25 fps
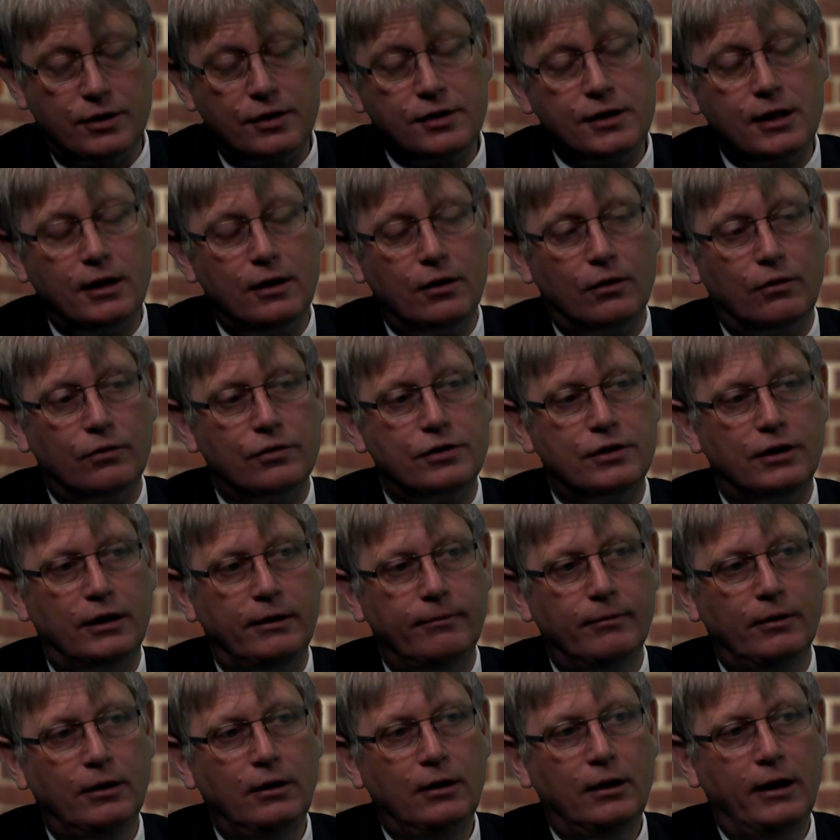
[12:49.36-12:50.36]
the technical
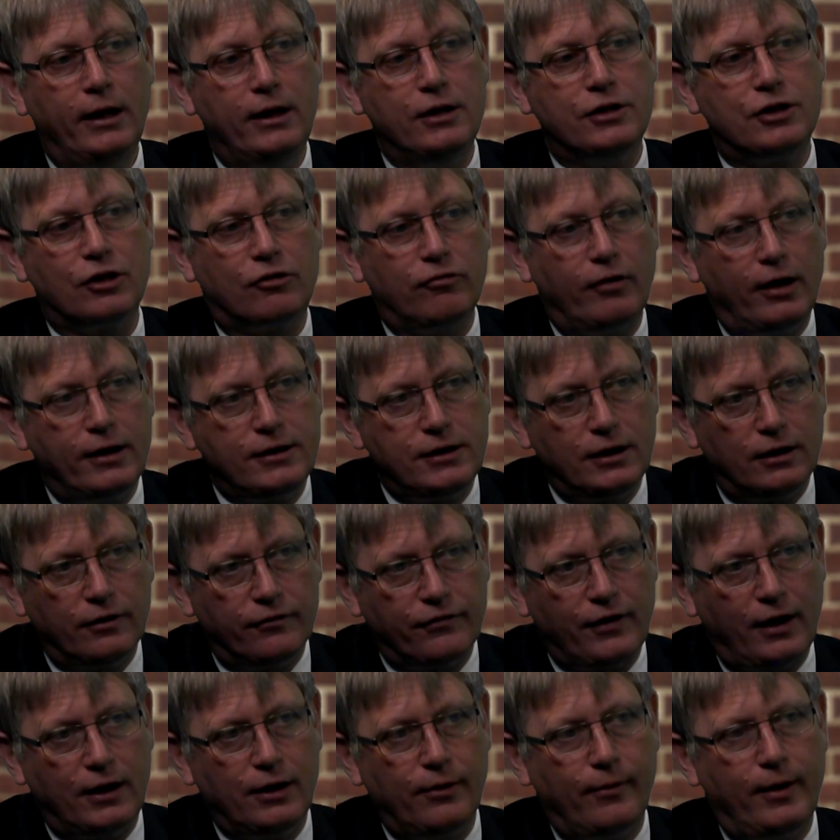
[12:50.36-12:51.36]
team, integrating,
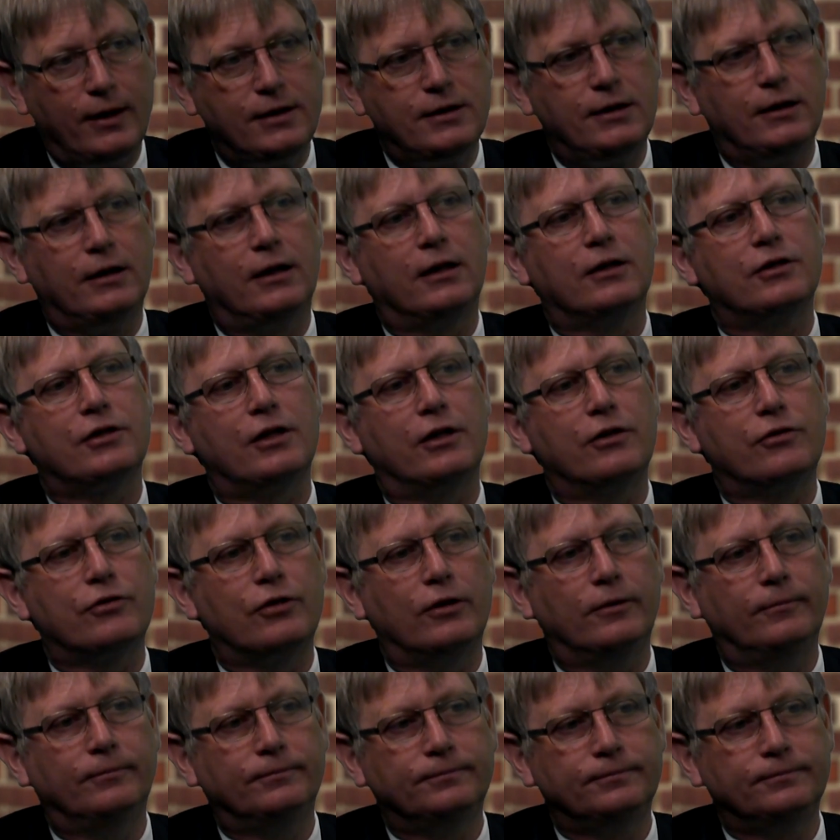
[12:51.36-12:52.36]
evaluating, etc.